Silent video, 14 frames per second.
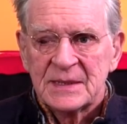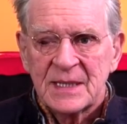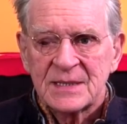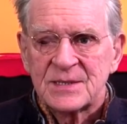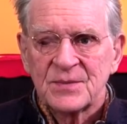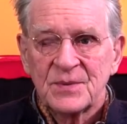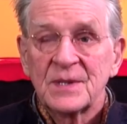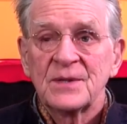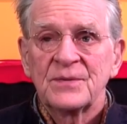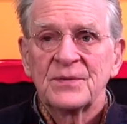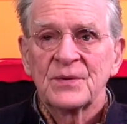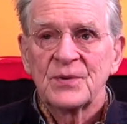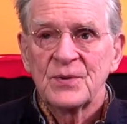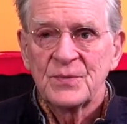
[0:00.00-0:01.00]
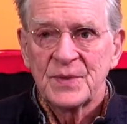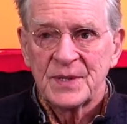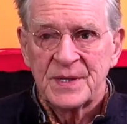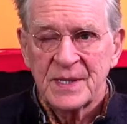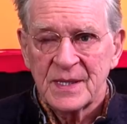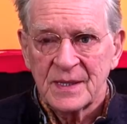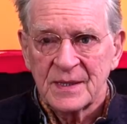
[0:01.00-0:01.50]
That's a wonderful
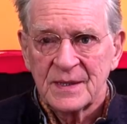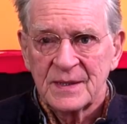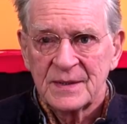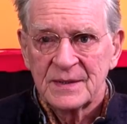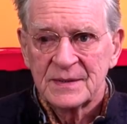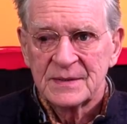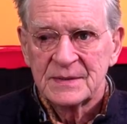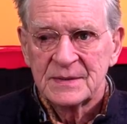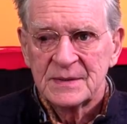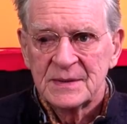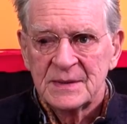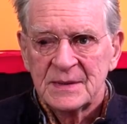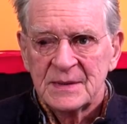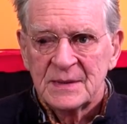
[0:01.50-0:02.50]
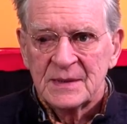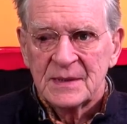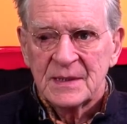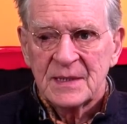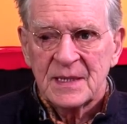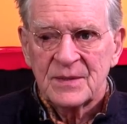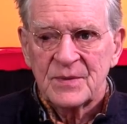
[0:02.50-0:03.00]
human thing.
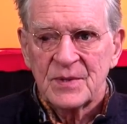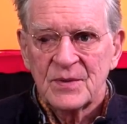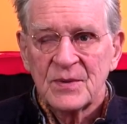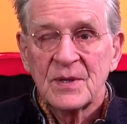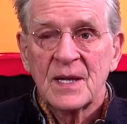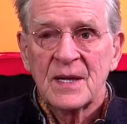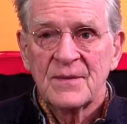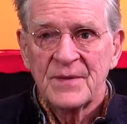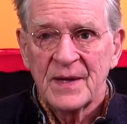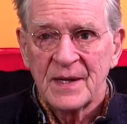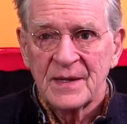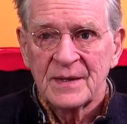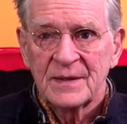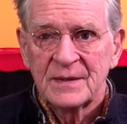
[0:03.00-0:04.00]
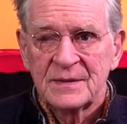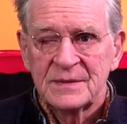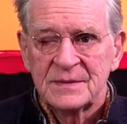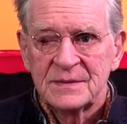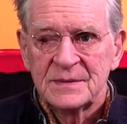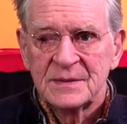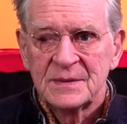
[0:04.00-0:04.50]
And we all have that.
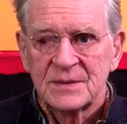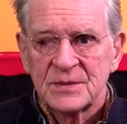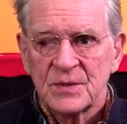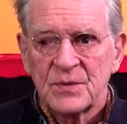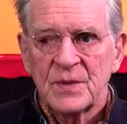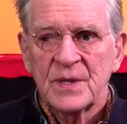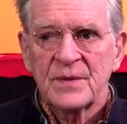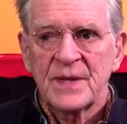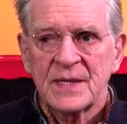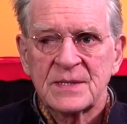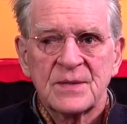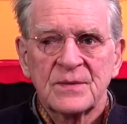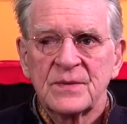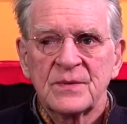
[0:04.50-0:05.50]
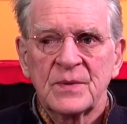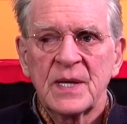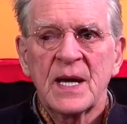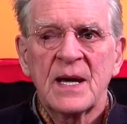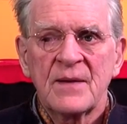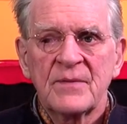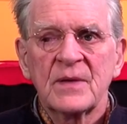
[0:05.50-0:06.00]
So we, that's a, we
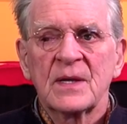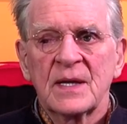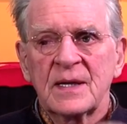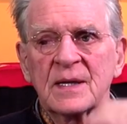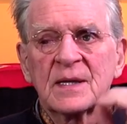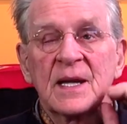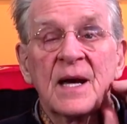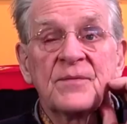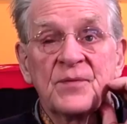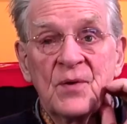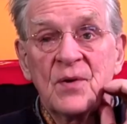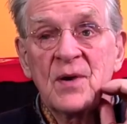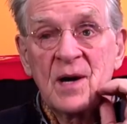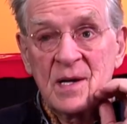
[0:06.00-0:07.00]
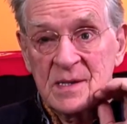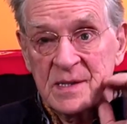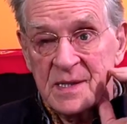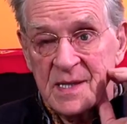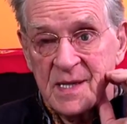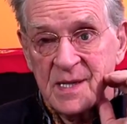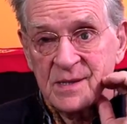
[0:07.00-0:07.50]
have a, like a lifelong
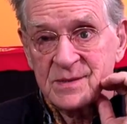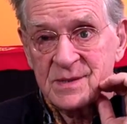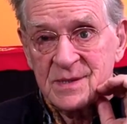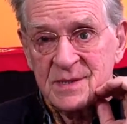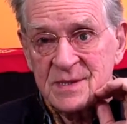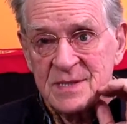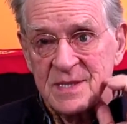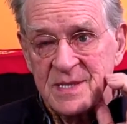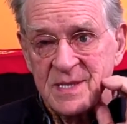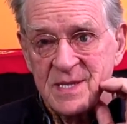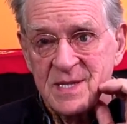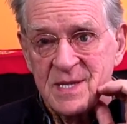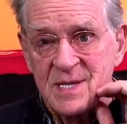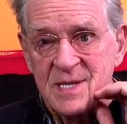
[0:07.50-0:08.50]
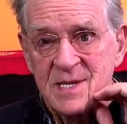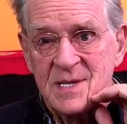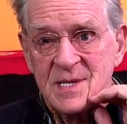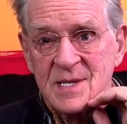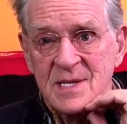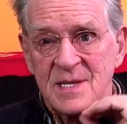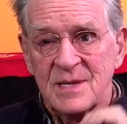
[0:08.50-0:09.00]
holiday, actually.
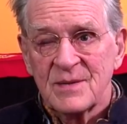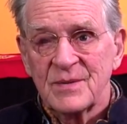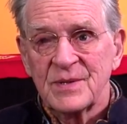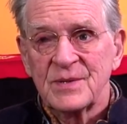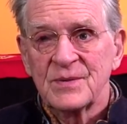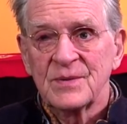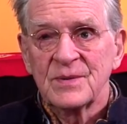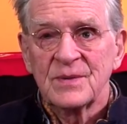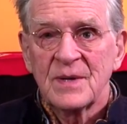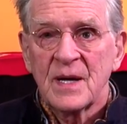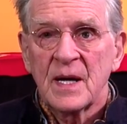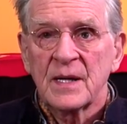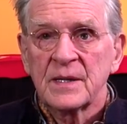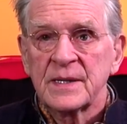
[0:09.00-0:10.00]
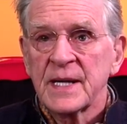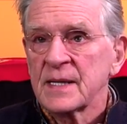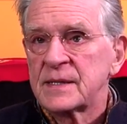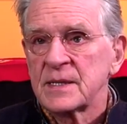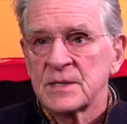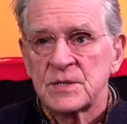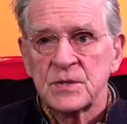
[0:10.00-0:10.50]
We do. And
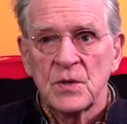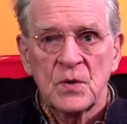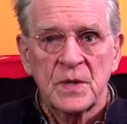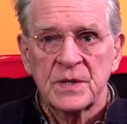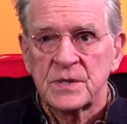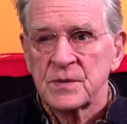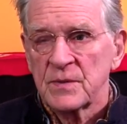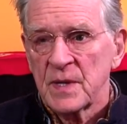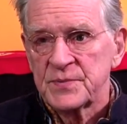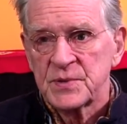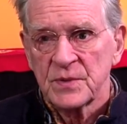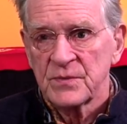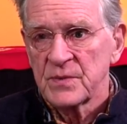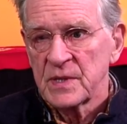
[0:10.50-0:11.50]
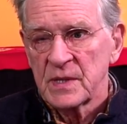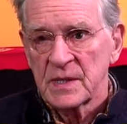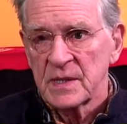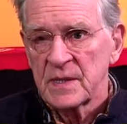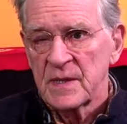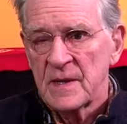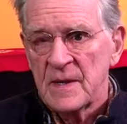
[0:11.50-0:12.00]
death is no interruption,
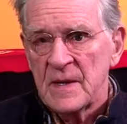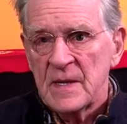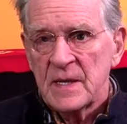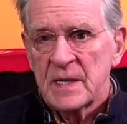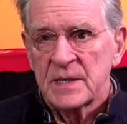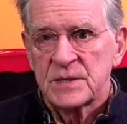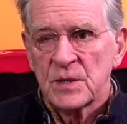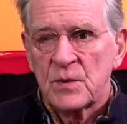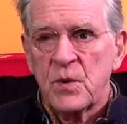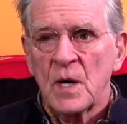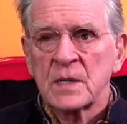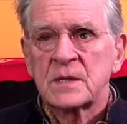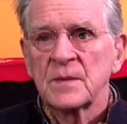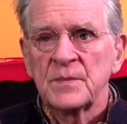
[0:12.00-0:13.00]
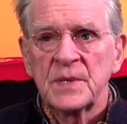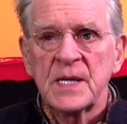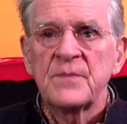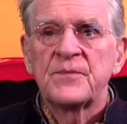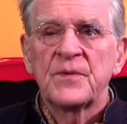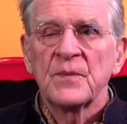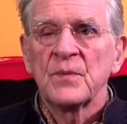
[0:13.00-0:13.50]
really. It's a quantum
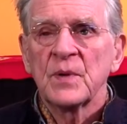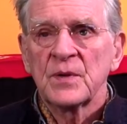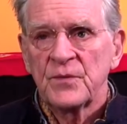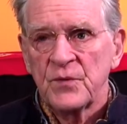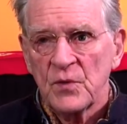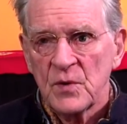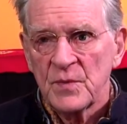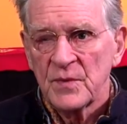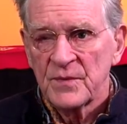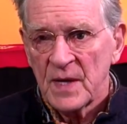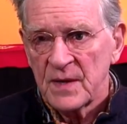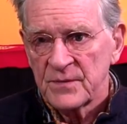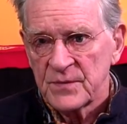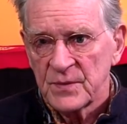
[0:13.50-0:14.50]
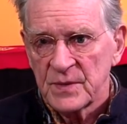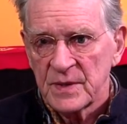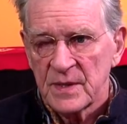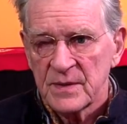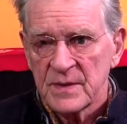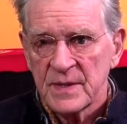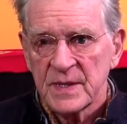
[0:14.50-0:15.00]
leap from one form of life to
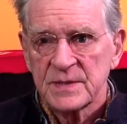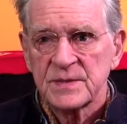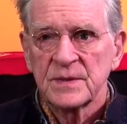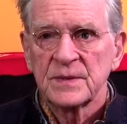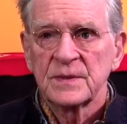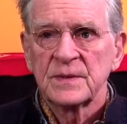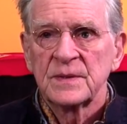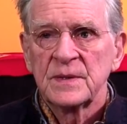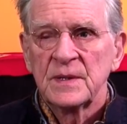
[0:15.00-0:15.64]
another, that's all.